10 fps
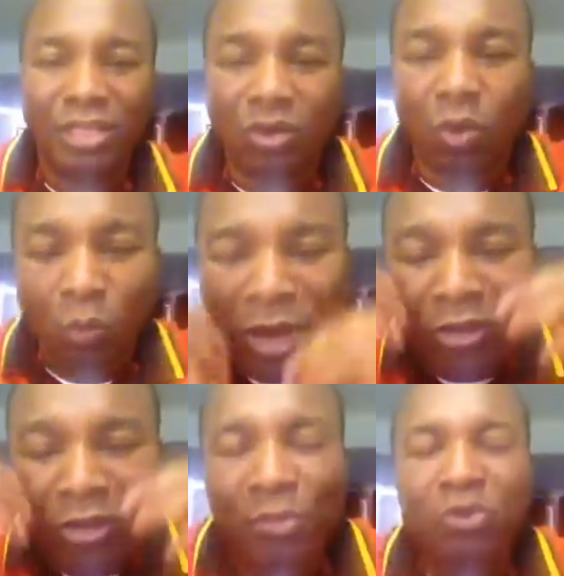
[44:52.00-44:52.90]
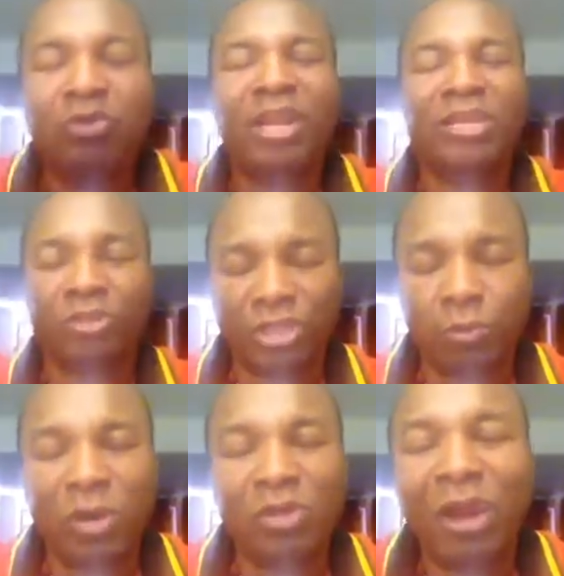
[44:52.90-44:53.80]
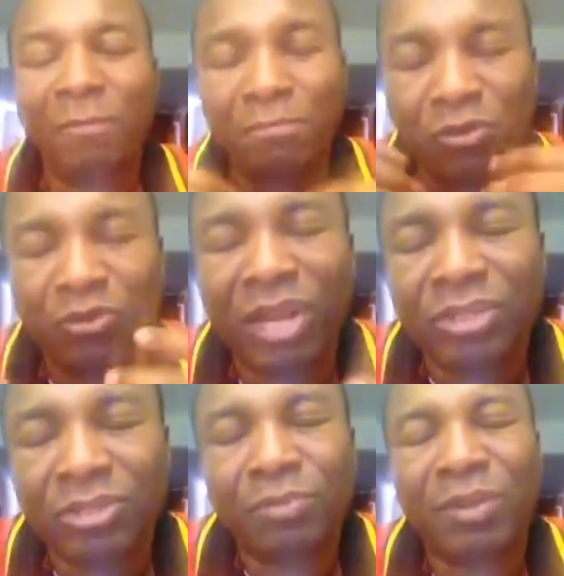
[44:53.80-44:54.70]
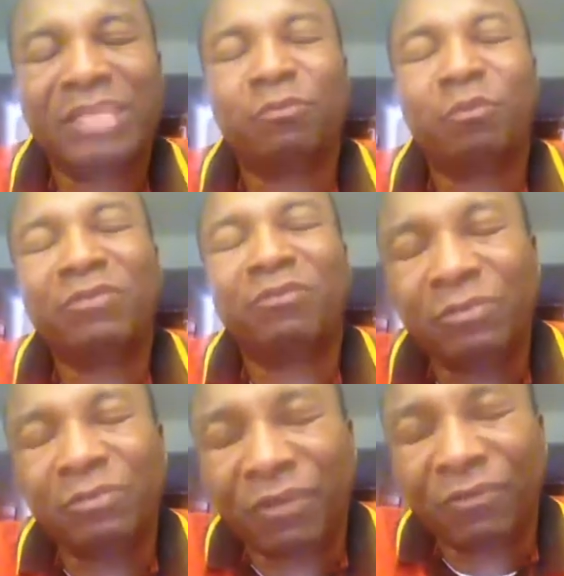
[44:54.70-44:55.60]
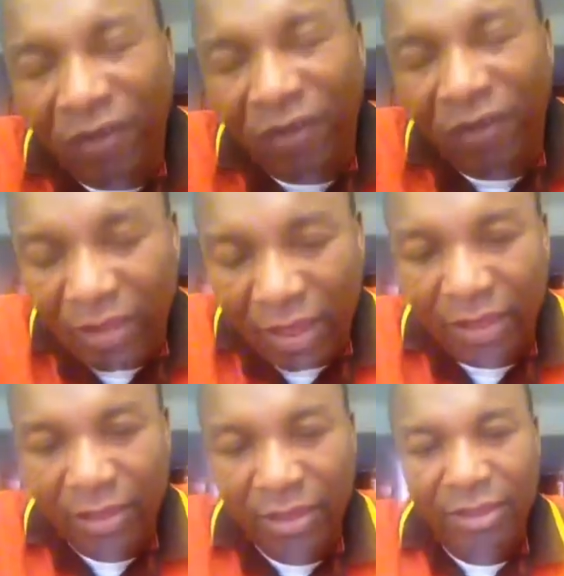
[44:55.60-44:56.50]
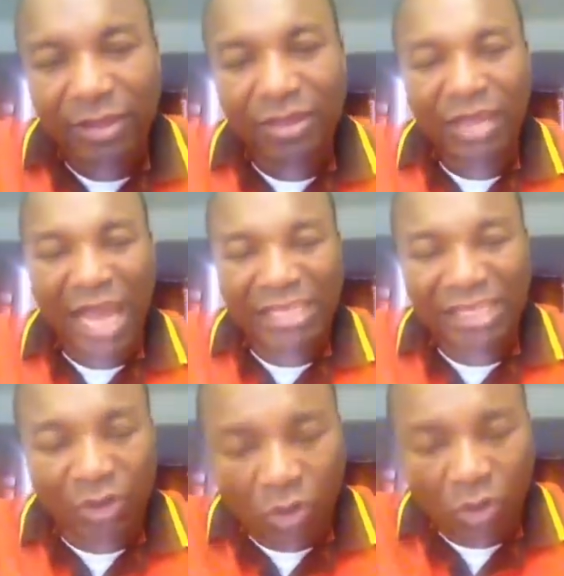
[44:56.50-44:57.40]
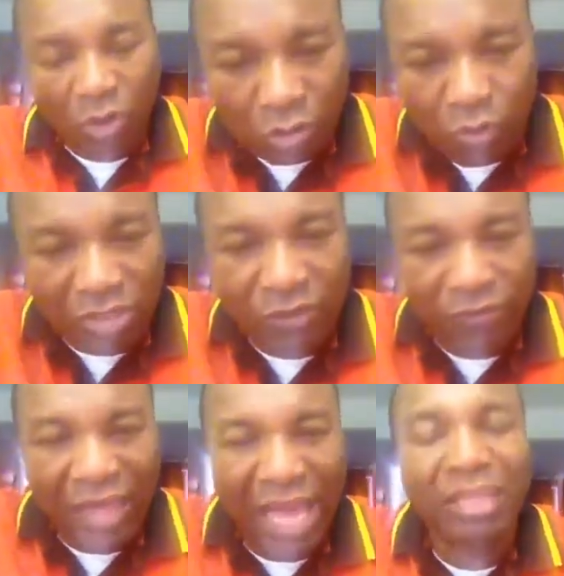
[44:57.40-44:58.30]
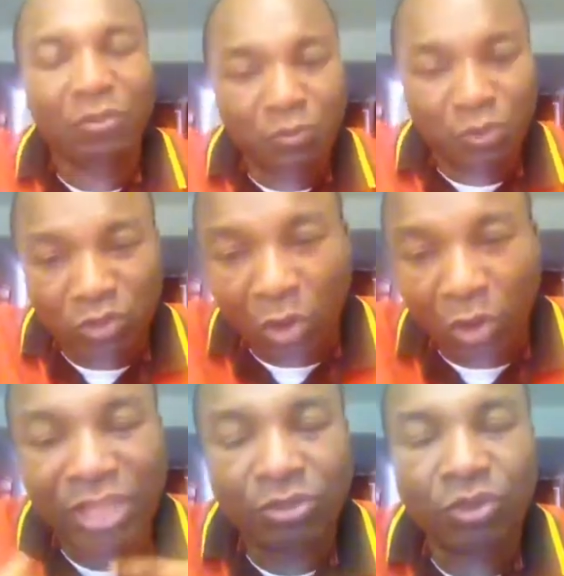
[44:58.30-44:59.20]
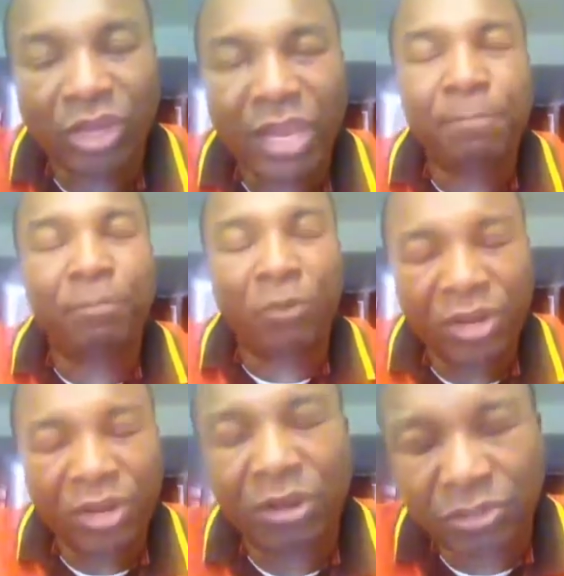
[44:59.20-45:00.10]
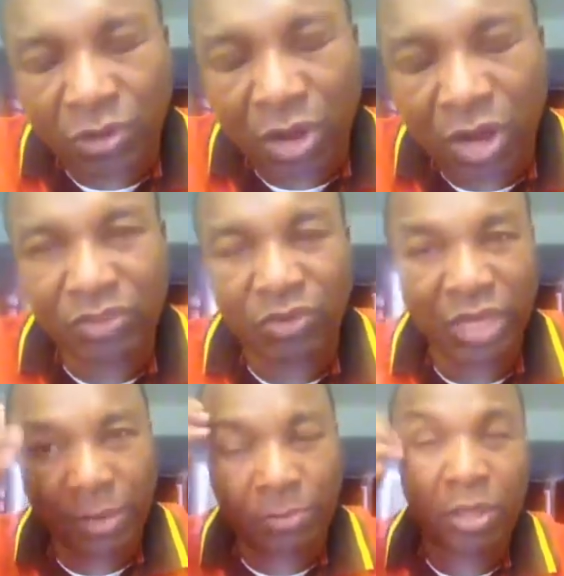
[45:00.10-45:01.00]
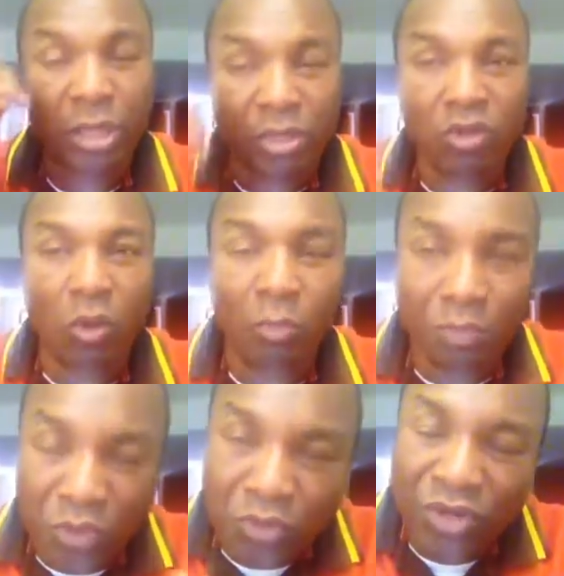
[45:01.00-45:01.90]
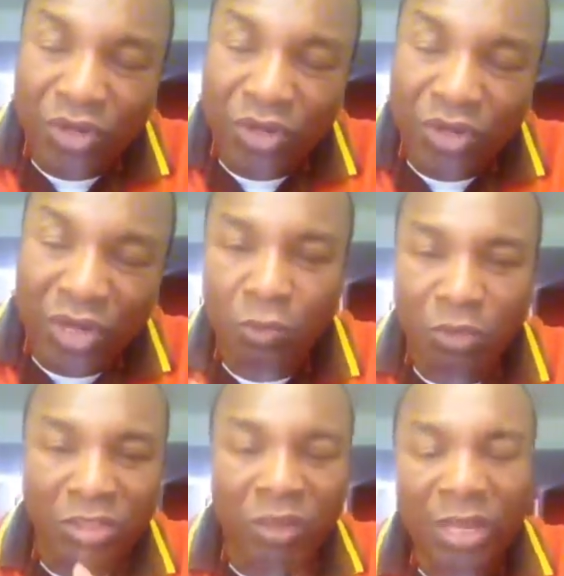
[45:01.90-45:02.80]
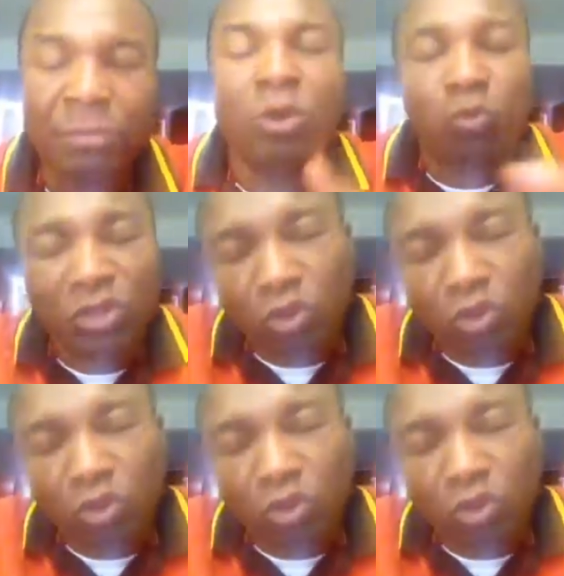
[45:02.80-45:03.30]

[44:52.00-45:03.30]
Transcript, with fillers: You know, when you build relationship, when you have built relationship with a father, as a consequence of that, talking to him, pouring out your heart to him, you know, building relationship with him, with